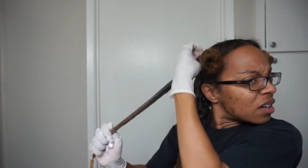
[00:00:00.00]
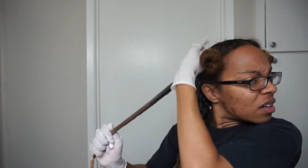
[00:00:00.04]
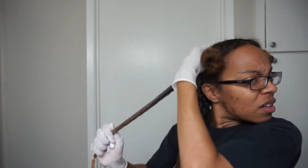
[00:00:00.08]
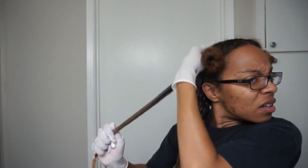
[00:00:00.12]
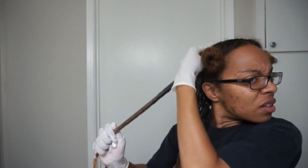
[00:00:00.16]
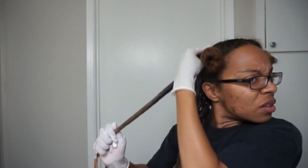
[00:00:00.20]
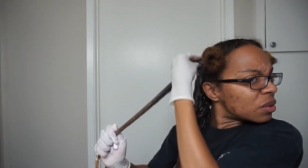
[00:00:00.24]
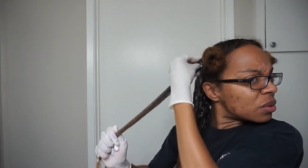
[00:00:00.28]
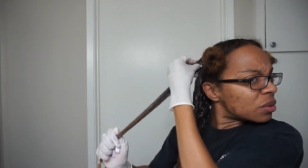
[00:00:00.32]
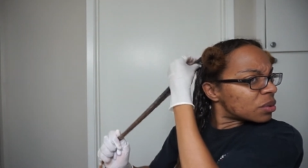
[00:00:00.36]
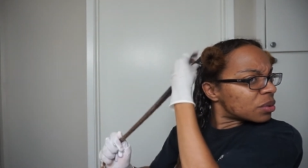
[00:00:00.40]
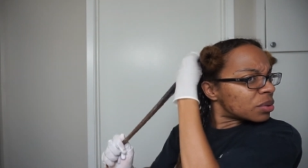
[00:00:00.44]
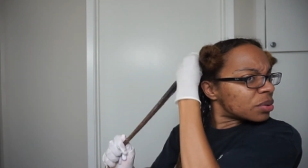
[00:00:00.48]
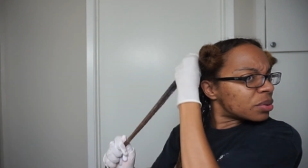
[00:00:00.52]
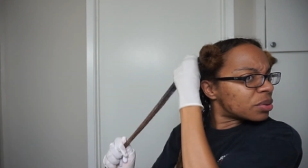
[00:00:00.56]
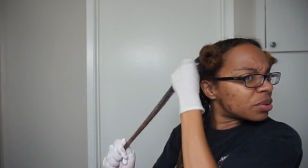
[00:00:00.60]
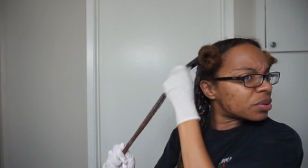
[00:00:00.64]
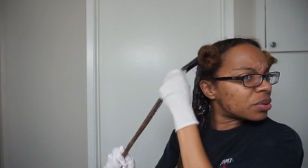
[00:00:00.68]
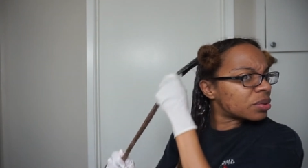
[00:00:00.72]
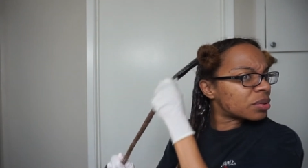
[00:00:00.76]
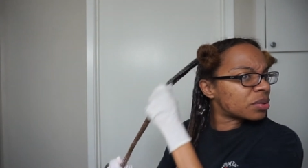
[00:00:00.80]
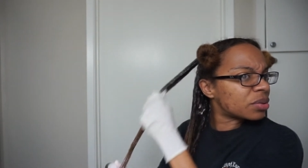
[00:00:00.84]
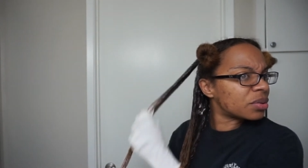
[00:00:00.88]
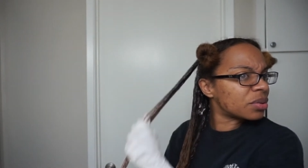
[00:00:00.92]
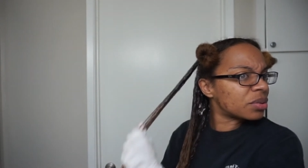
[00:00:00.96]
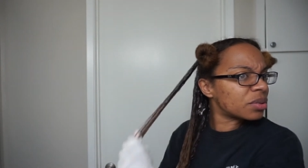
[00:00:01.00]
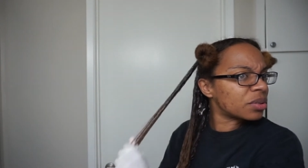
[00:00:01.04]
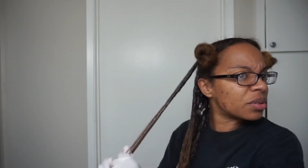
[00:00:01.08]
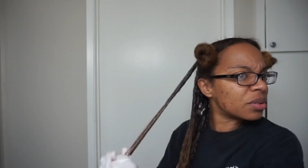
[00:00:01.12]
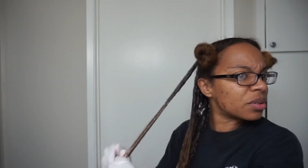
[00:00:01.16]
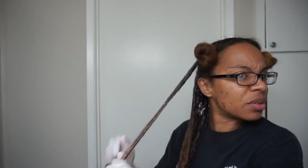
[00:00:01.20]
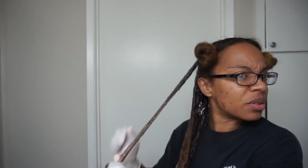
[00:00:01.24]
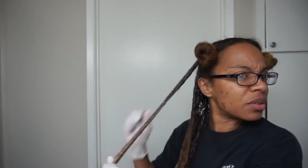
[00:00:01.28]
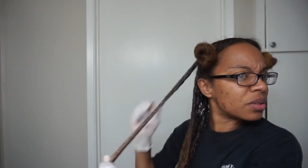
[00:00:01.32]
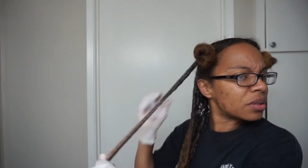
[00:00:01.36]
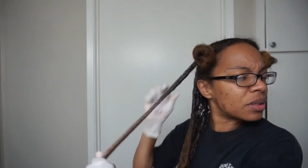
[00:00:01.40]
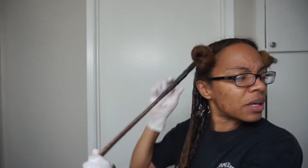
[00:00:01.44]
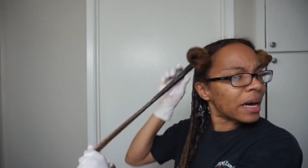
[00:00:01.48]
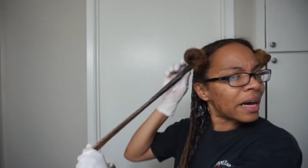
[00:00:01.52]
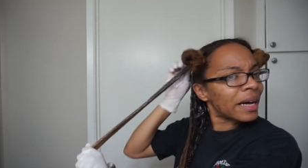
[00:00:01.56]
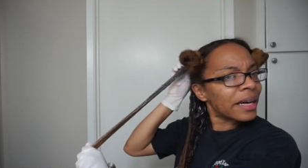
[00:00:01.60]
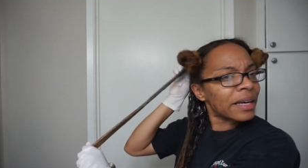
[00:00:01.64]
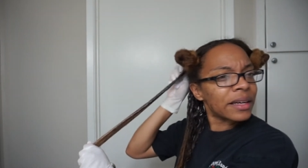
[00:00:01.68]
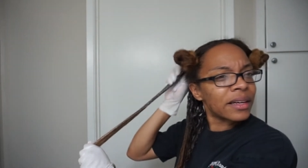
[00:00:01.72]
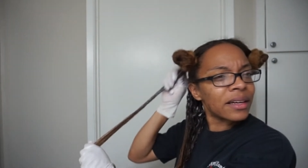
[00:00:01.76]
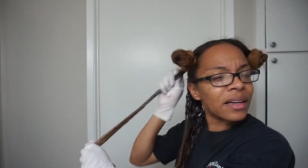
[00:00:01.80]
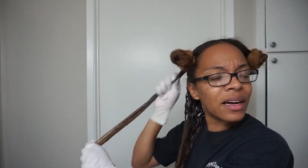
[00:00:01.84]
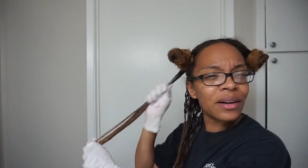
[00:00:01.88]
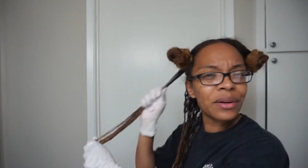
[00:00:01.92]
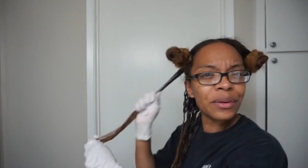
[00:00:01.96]

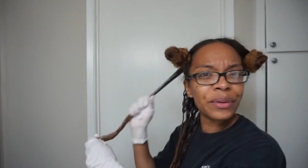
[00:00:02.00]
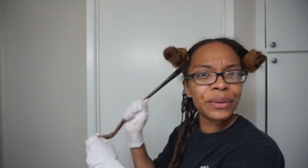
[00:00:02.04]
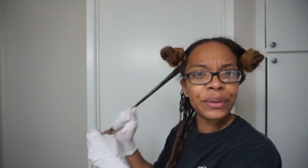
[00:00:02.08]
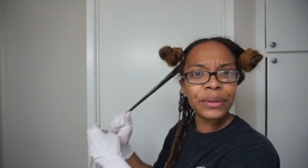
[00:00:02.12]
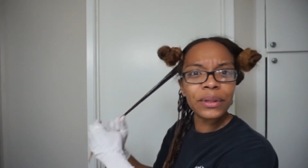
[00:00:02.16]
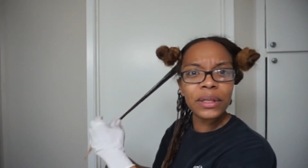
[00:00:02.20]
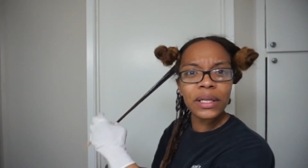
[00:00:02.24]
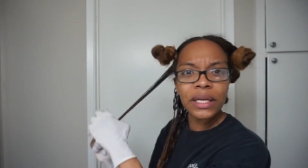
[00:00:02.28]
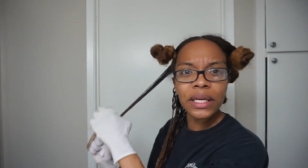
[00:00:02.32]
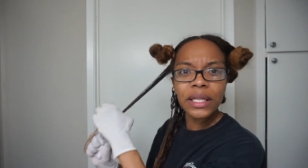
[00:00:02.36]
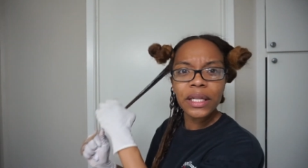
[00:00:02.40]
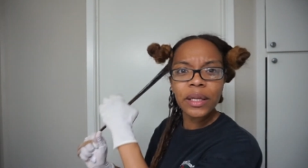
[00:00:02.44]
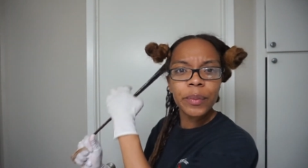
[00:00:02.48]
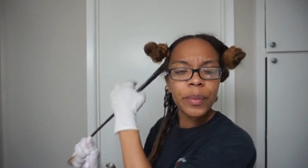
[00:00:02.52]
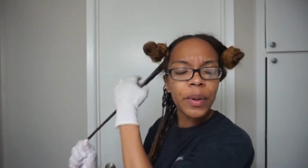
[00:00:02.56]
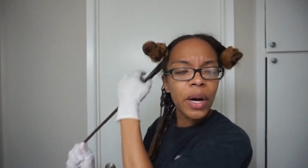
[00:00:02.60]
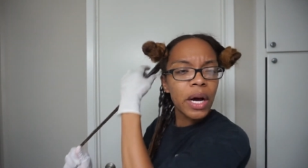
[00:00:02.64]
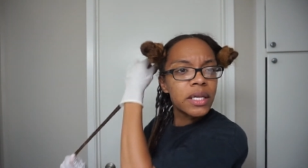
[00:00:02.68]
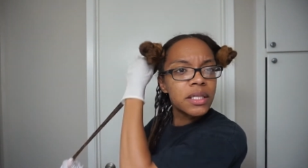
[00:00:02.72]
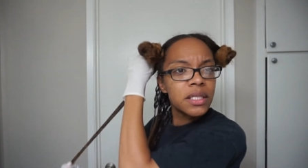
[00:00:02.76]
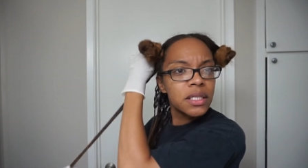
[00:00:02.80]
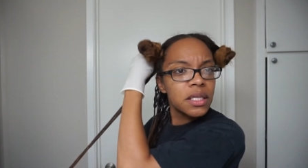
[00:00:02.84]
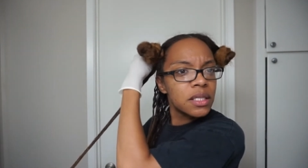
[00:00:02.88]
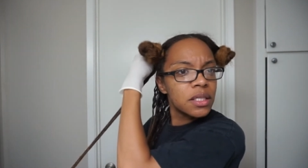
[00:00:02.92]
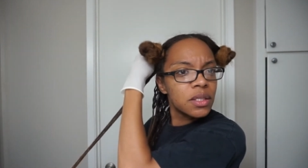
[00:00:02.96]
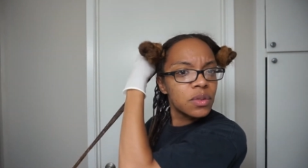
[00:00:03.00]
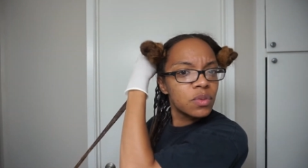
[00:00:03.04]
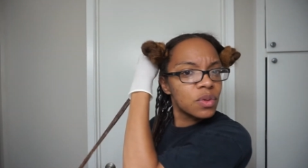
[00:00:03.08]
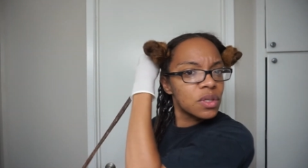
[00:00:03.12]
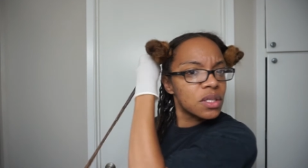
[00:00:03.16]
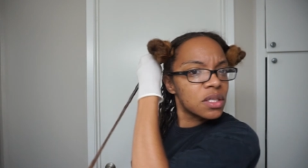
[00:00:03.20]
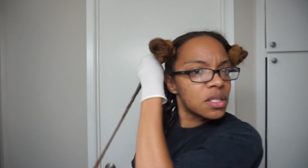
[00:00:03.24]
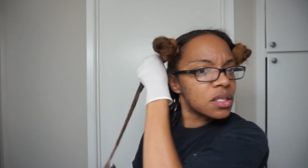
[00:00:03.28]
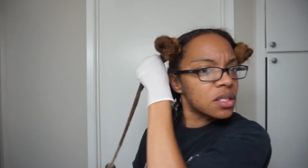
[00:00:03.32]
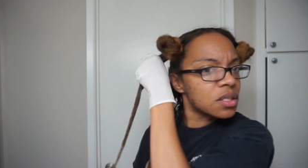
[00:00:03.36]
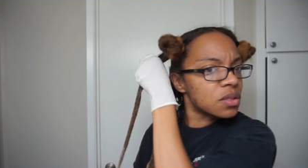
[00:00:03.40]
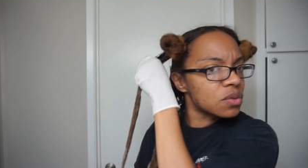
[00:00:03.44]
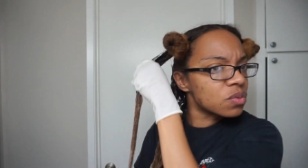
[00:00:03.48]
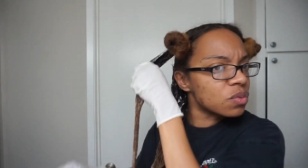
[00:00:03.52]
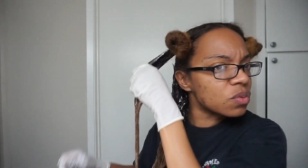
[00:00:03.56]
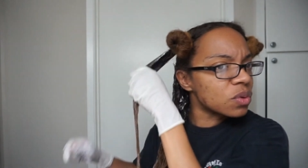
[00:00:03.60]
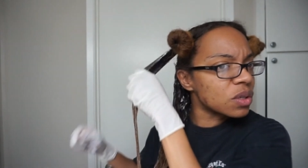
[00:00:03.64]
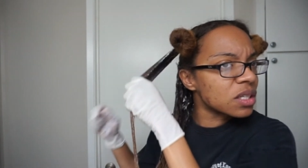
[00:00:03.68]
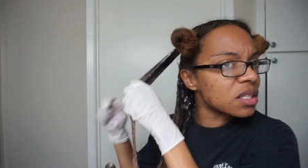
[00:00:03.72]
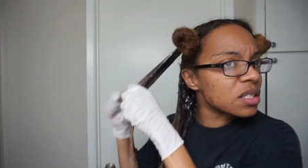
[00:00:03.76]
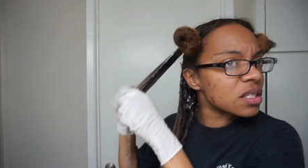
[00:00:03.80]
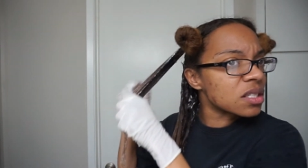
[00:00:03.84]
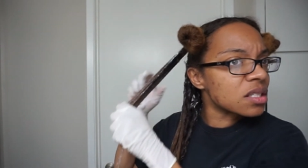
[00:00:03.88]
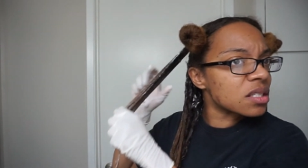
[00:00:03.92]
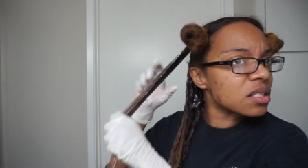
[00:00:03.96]
don't know, the healing process was
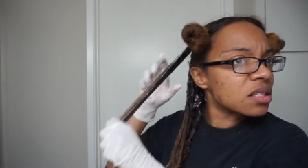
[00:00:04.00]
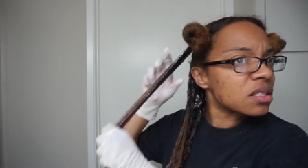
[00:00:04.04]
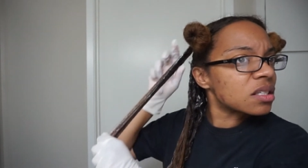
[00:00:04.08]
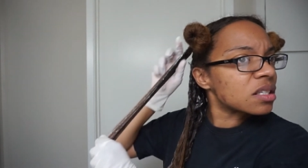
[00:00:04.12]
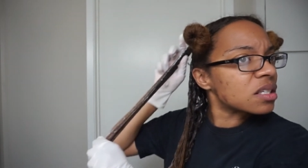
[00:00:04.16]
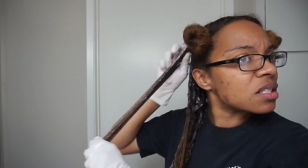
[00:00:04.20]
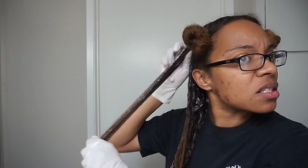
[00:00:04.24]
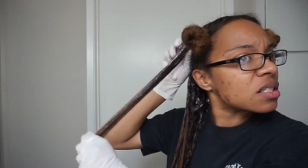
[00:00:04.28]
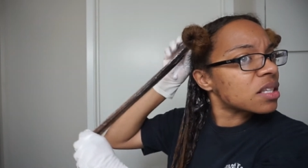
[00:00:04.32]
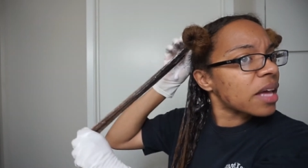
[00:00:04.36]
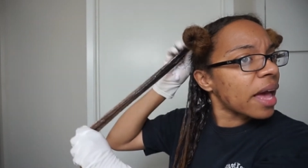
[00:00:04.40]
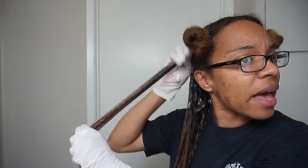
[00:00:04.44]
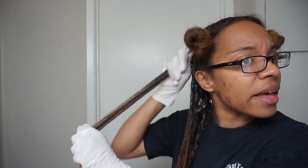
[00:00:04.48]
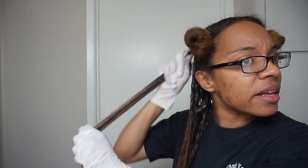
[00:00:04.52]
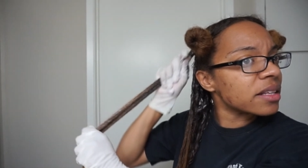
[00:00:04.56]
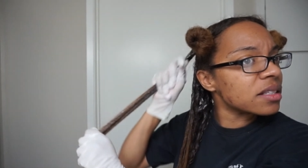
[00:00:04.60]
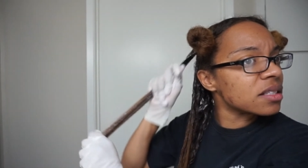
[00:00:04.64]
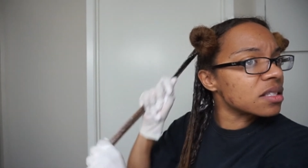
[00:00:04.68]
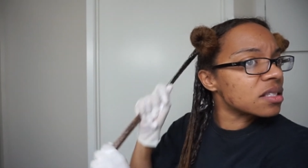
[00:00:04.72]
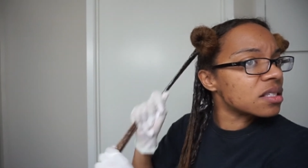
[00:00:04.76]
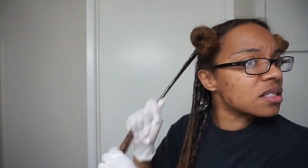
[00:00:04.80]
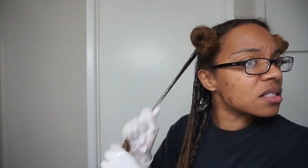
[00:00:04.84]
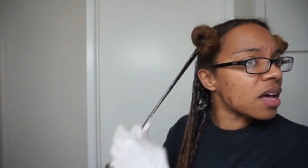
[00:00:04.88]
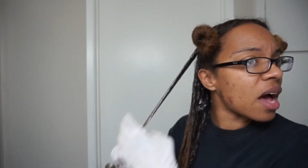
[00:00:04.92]
intense.